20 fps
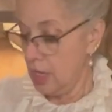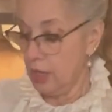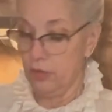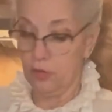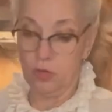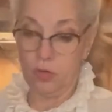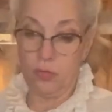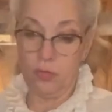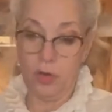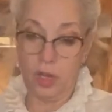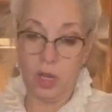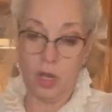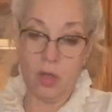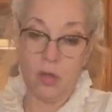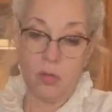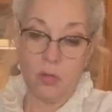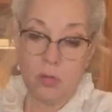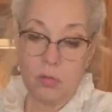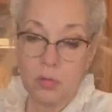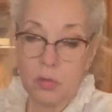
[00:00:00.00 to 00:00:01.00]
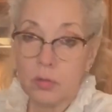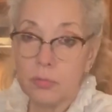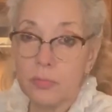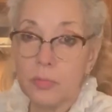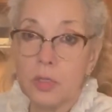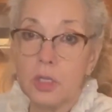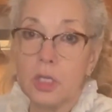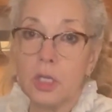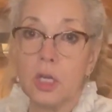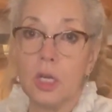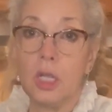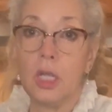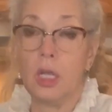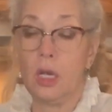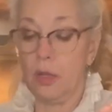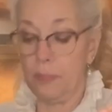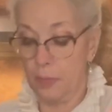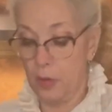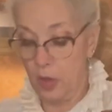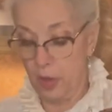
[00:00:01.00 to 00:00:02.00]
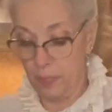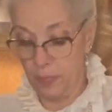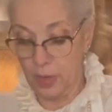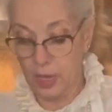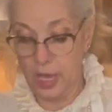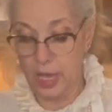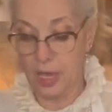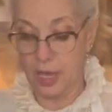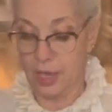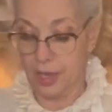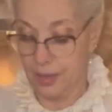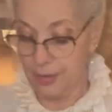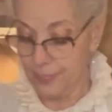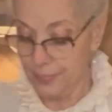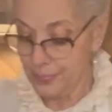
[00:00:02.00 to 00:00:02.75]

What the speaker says: So now I'm gonna get a cupcake.